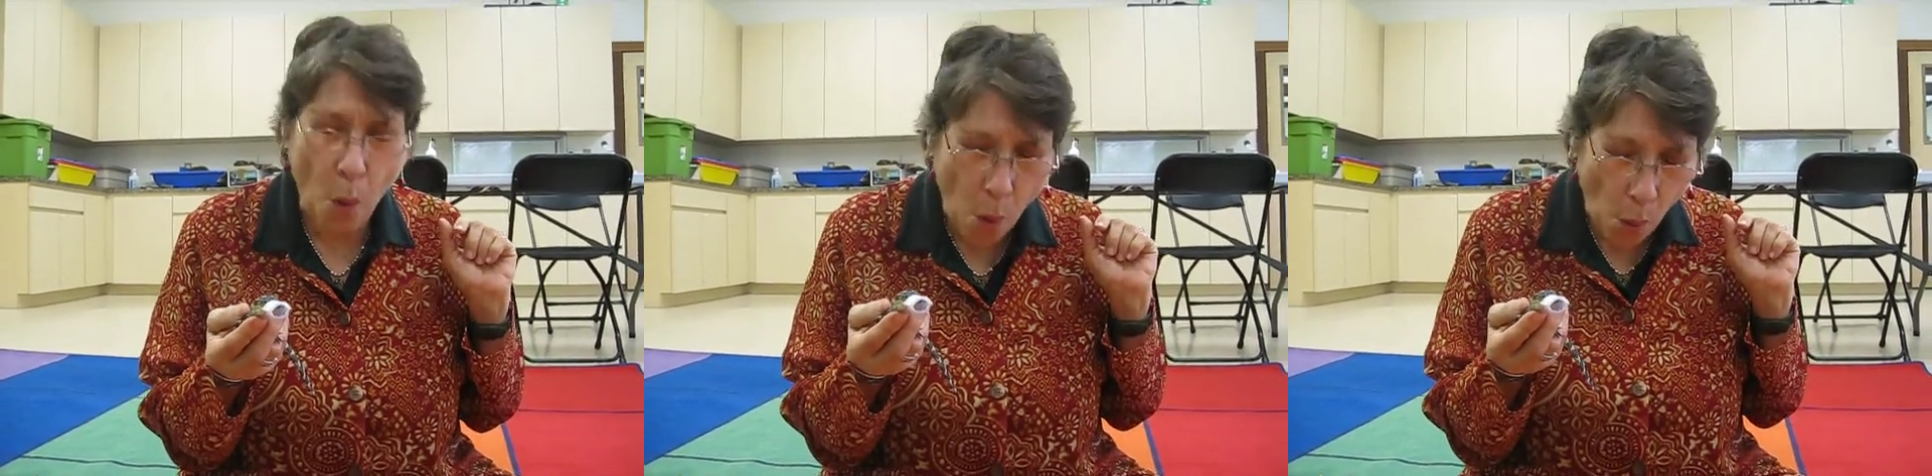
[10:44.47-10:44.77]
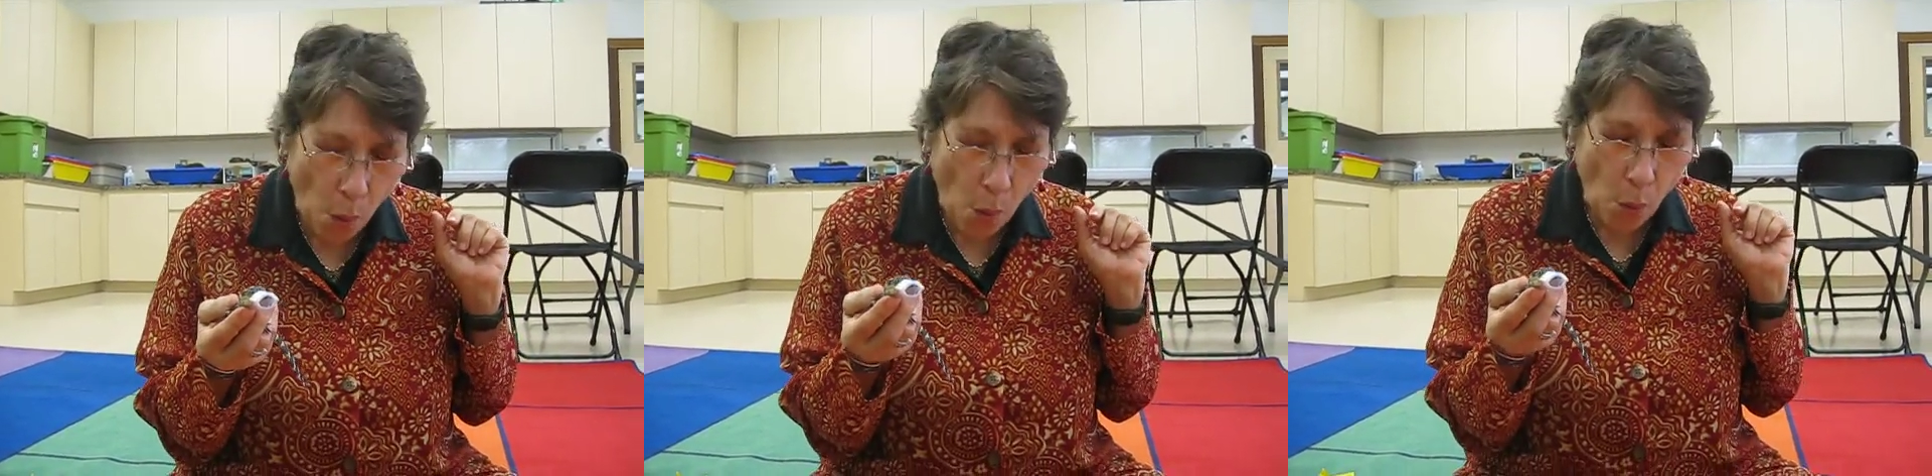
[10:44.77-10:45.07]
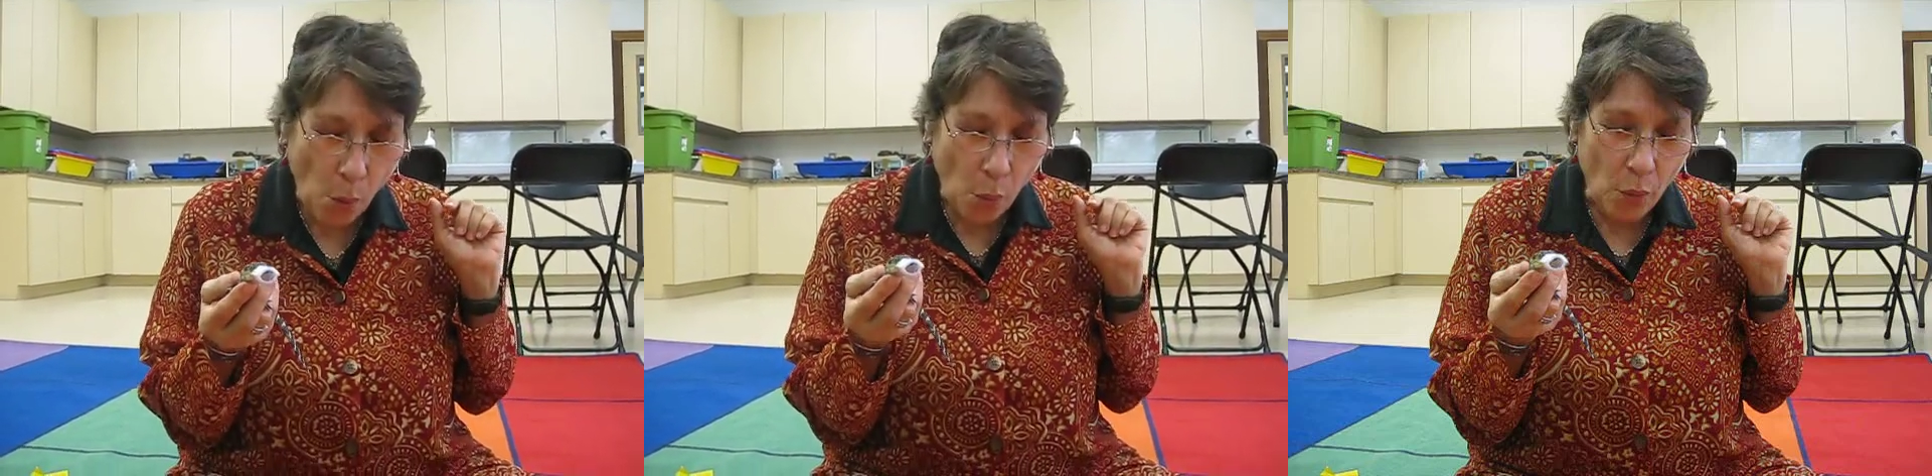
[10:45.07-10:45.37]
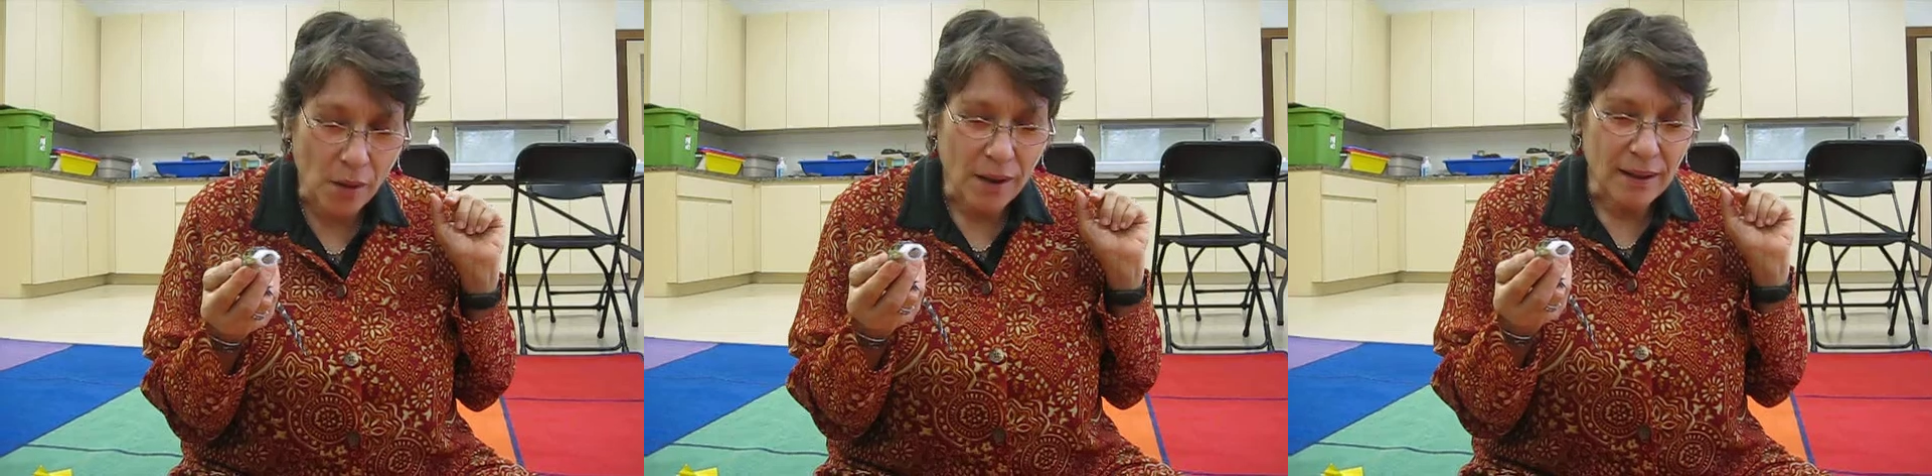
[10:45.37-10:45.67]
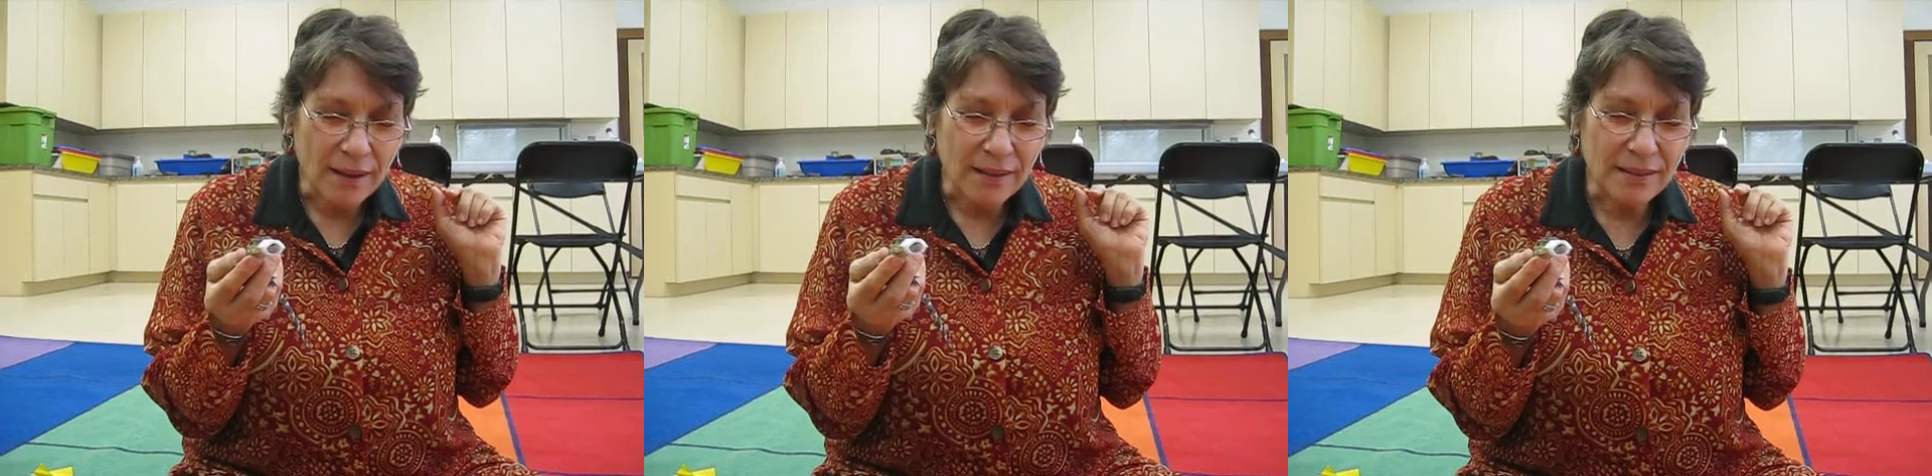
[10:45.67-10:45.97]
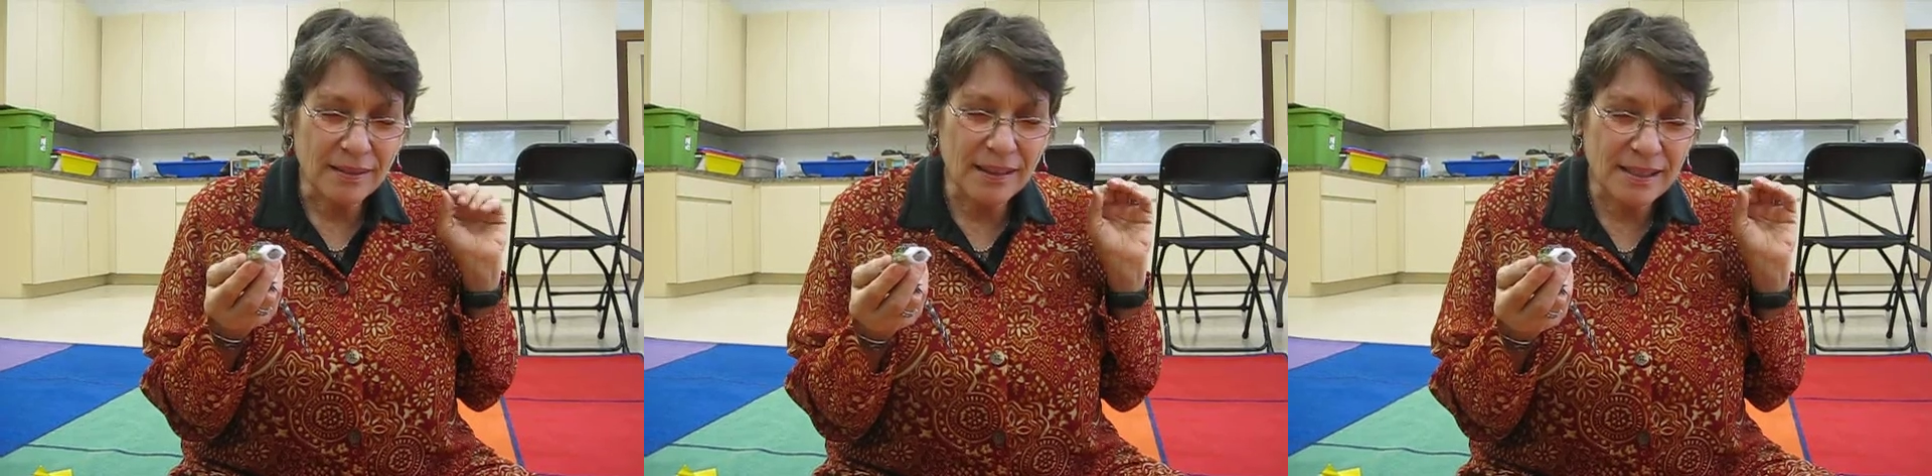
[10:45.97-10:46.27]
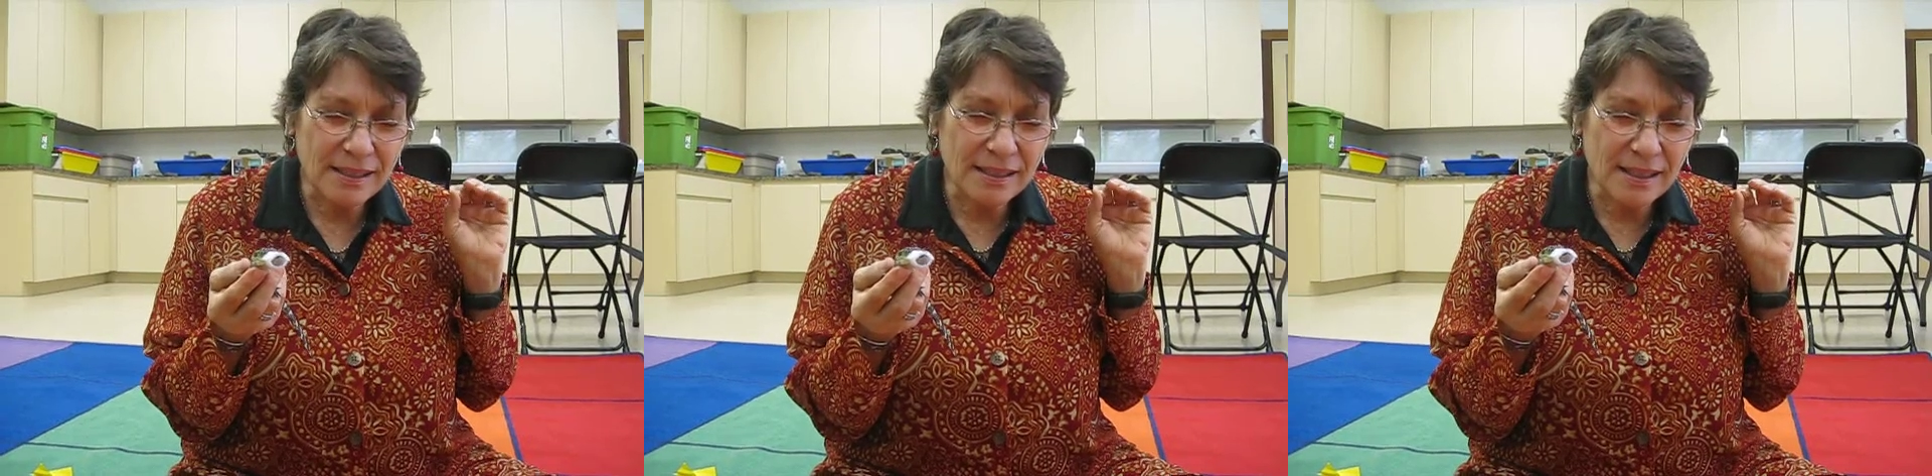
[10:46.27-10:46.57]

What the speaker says: Oh, let's